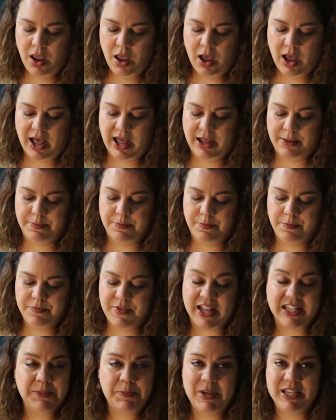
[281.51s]

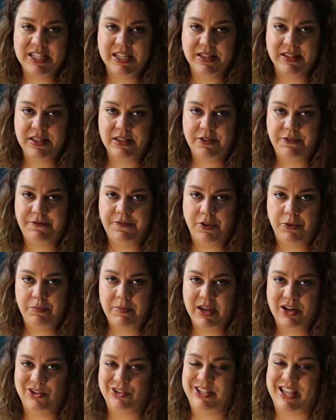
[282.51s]
That's basically the
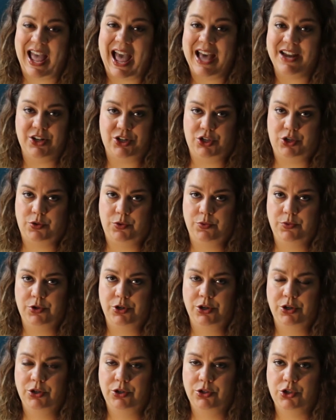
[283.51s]
filmmaker's attitude
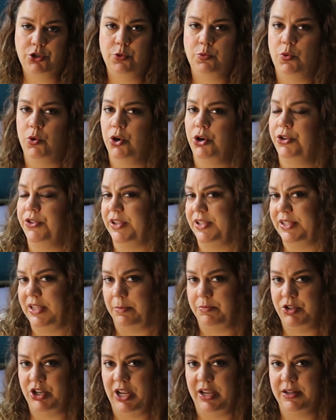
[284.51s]
toward the
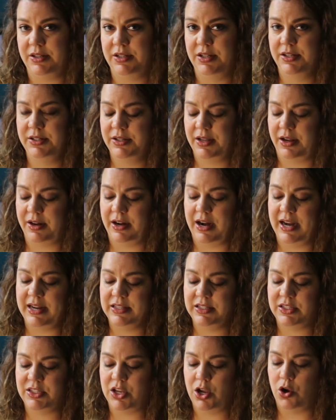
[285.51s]
subject. All right,
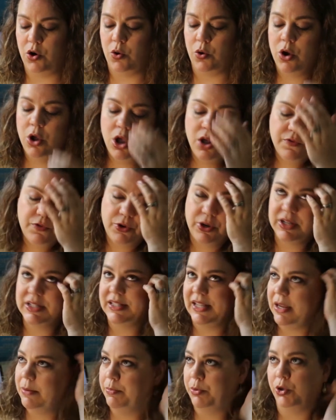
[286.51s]
so for
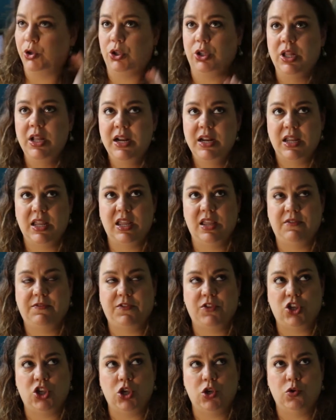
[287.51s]
example, if
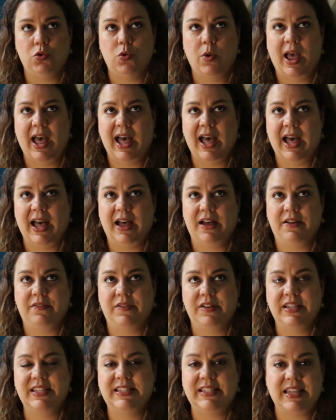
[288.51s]
you
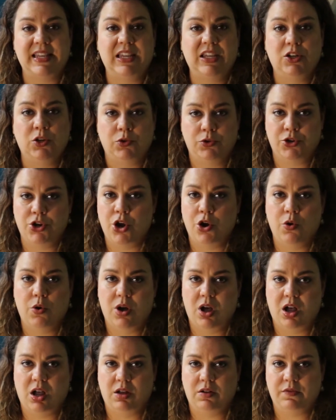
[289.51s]
have seen or know
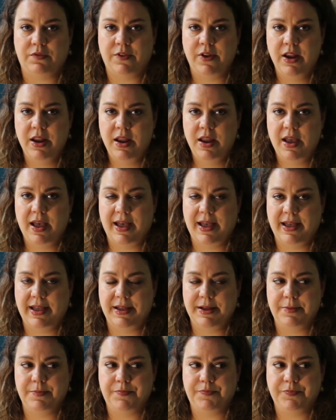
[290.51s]
of
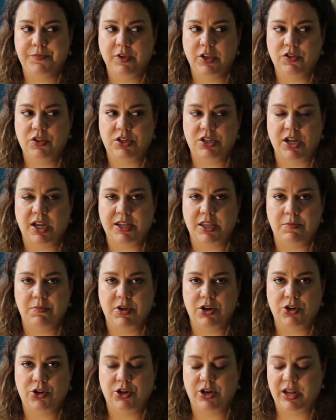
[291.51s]
the
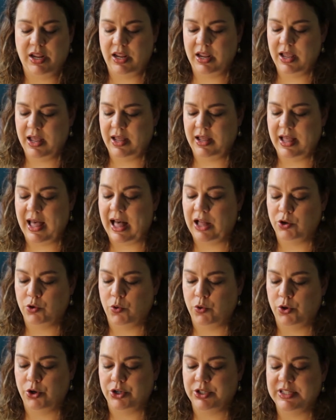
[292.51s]
documentary Al
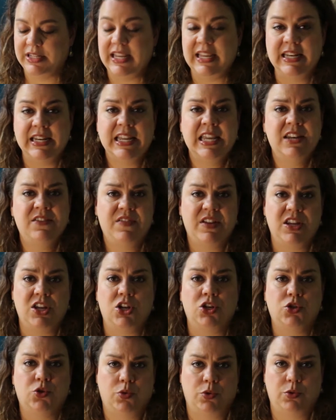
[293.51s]
Gore's An
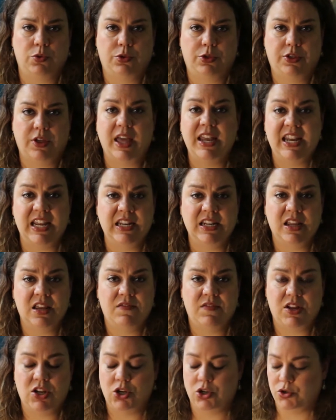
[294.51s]
Inconvenient
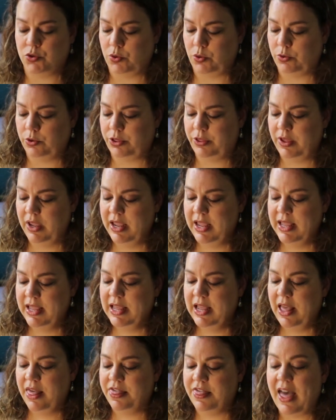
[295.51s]
Truth,
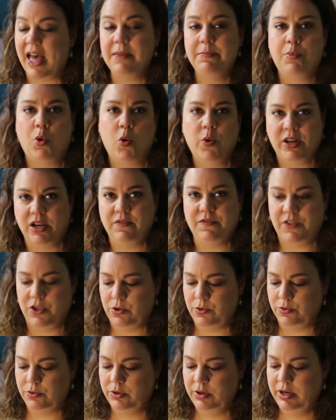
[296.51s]
that point of
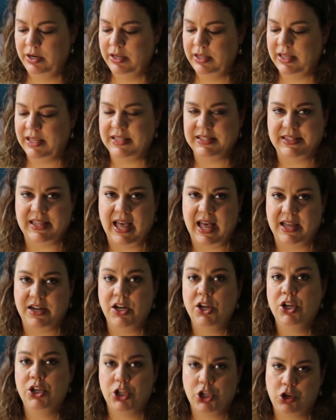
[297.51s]
view is that
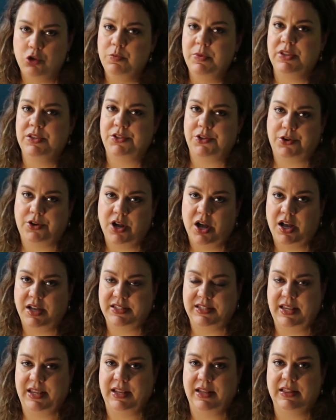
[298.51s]
humans are
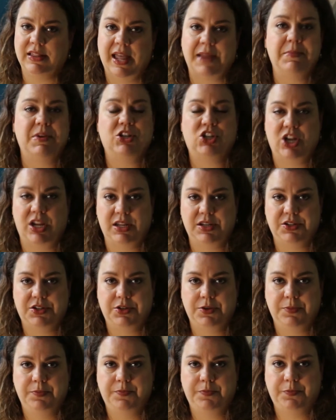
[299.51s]
causing climate
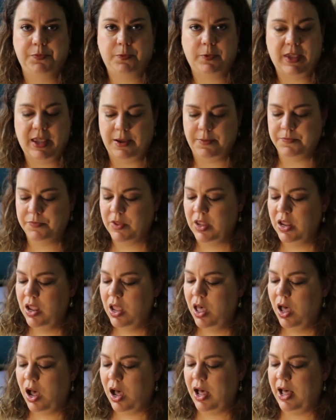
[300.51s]
change. okay?
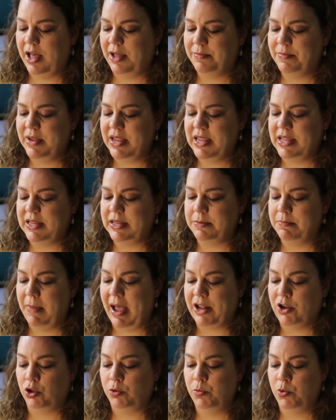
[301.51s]
In
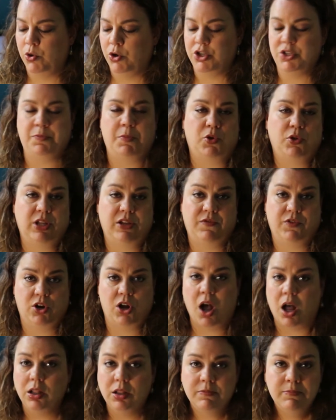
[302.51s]
Michael Moore's Bowling for
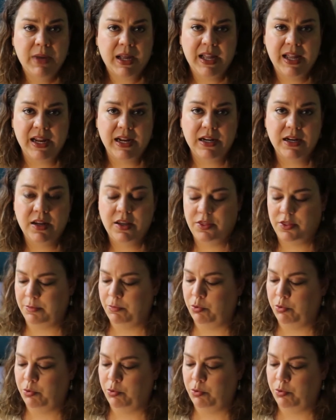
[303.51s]
Columbine, the